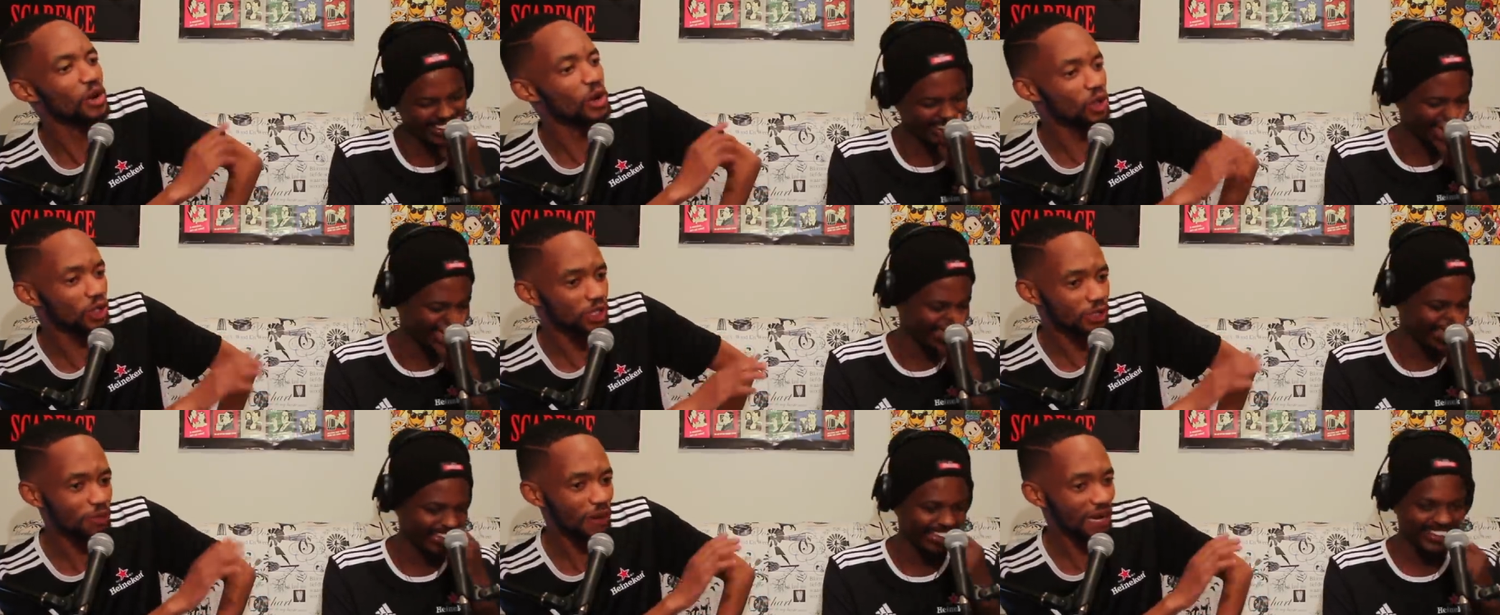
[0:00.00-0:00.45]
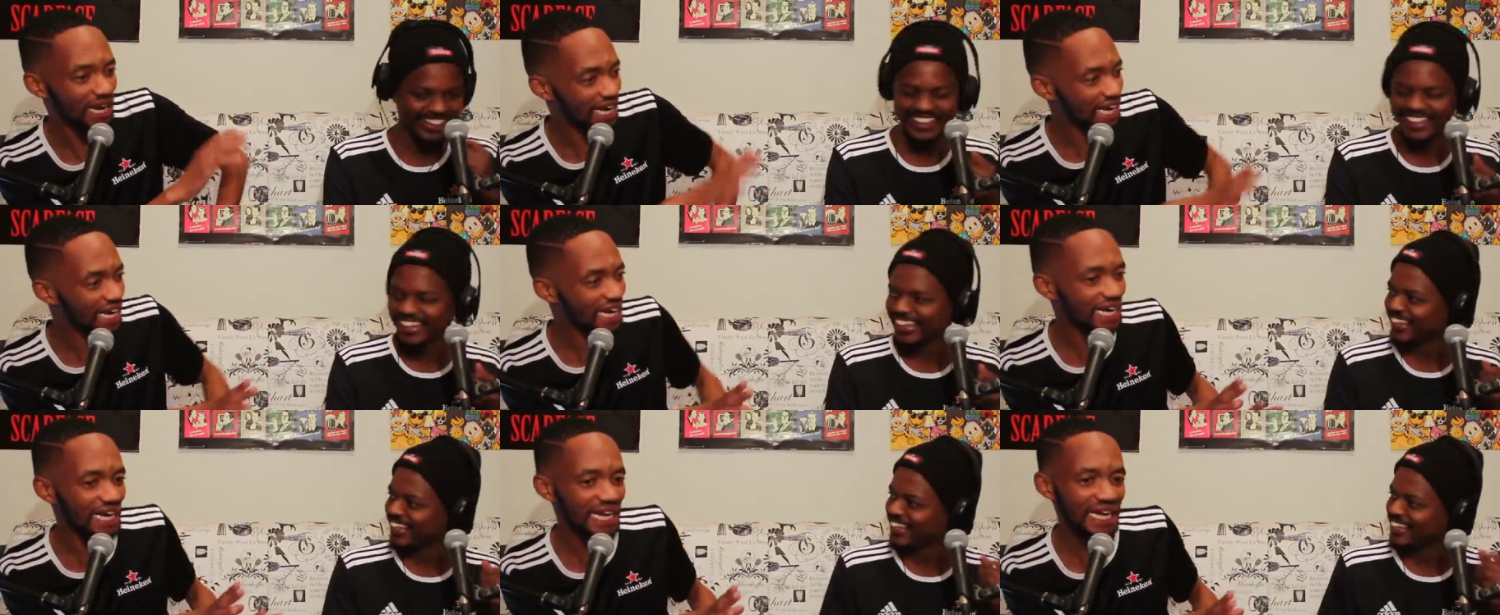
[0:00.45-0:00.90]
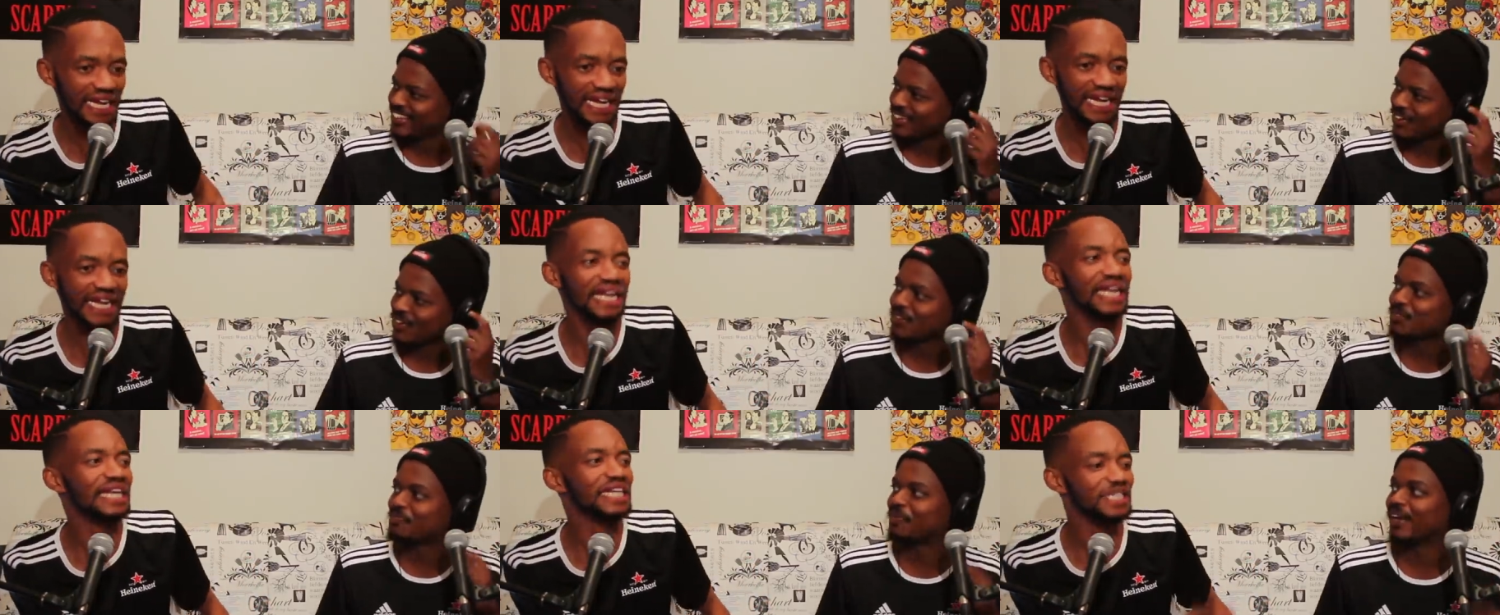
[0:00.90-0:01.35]
Speaker 1: it's Pelele.
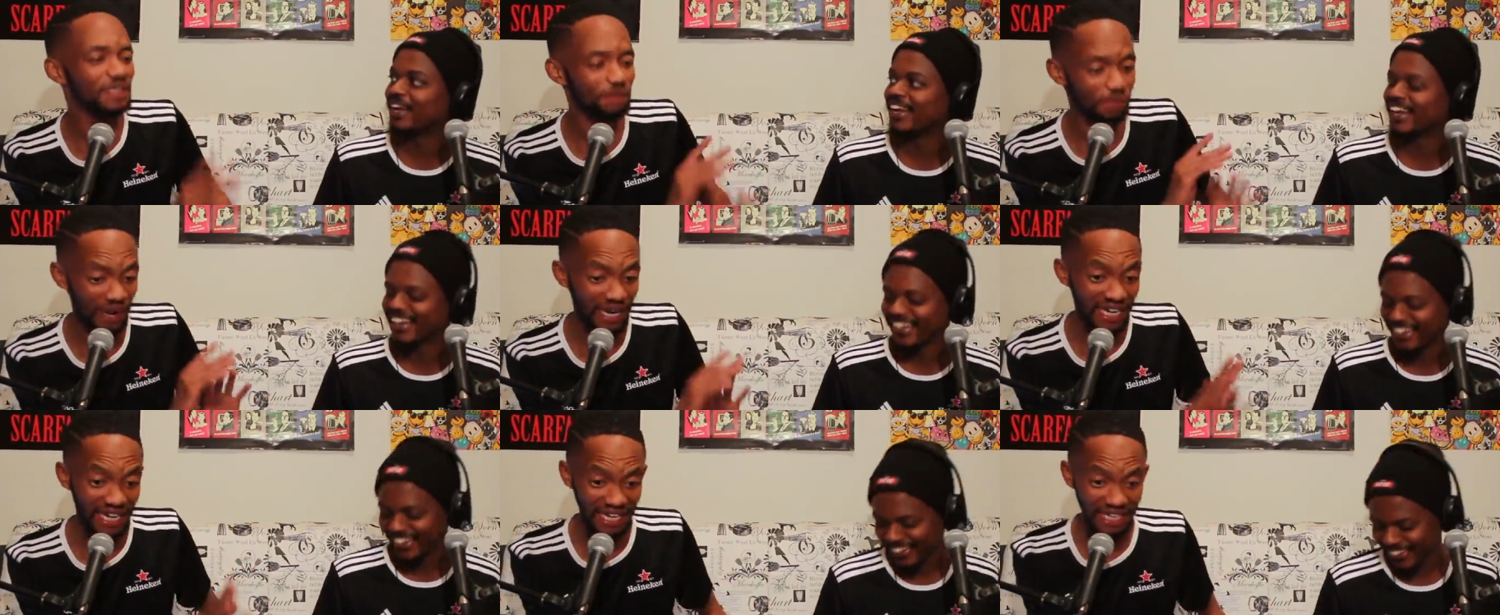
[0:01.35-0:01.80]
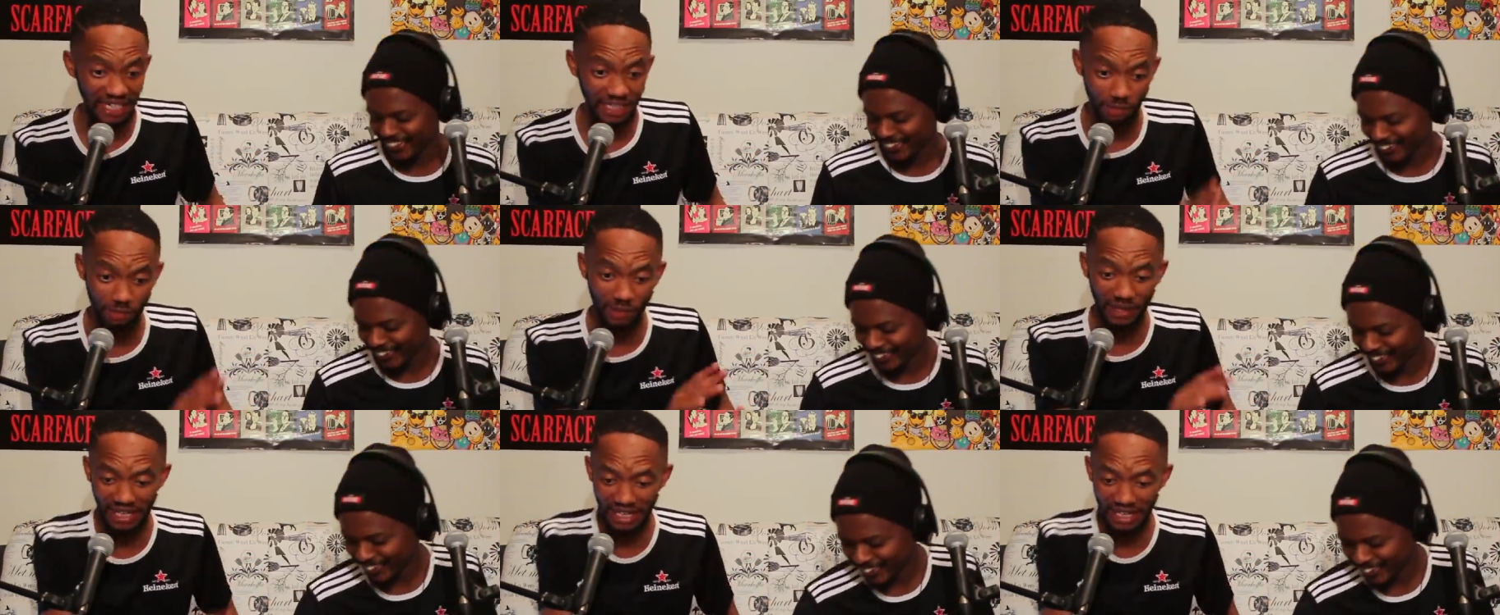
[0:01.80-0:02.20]
No, it's